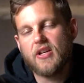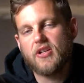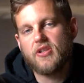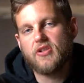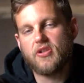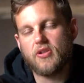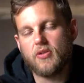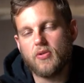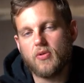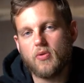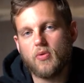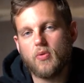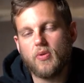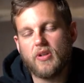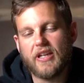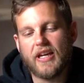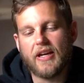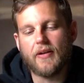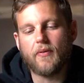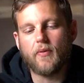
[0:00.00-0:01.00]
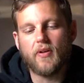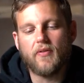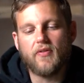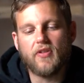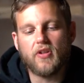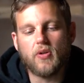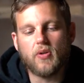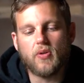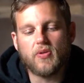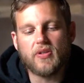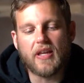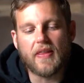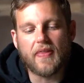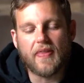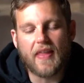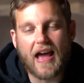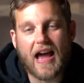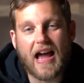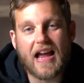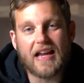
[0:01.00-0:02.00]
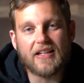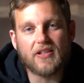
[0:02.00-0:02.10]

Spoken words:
to get reviews, and that